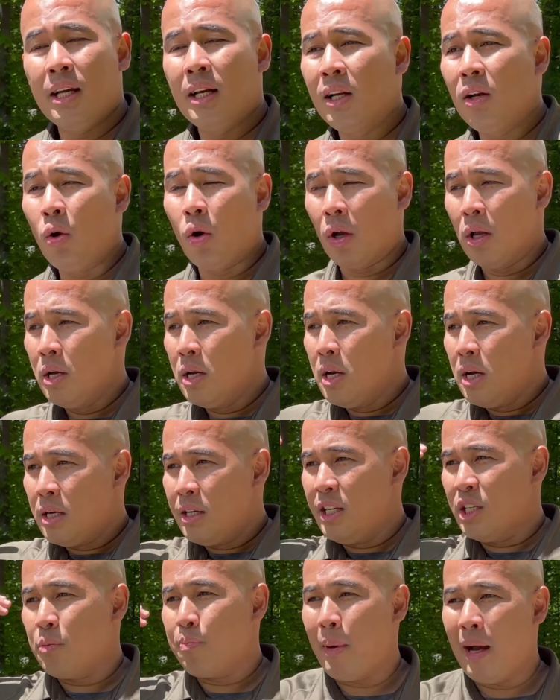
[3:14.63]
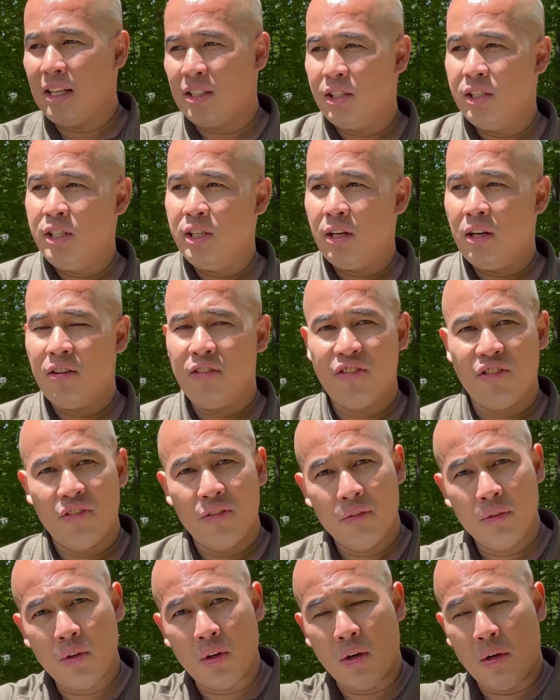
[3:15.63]
Look, these passengers,
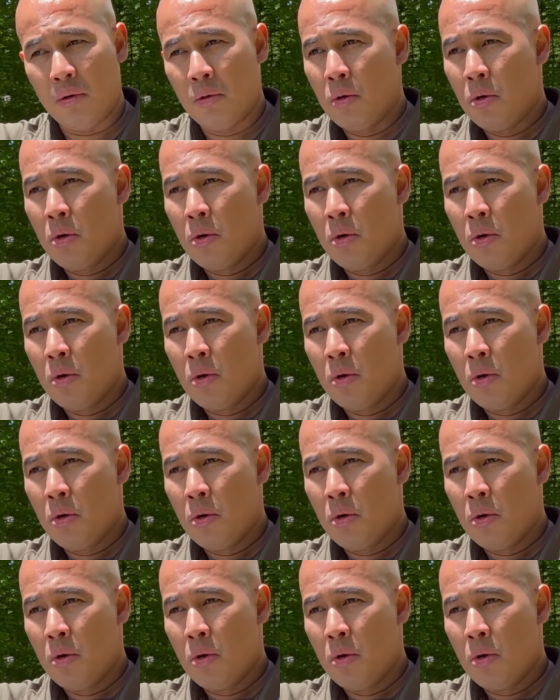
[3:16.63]
you know,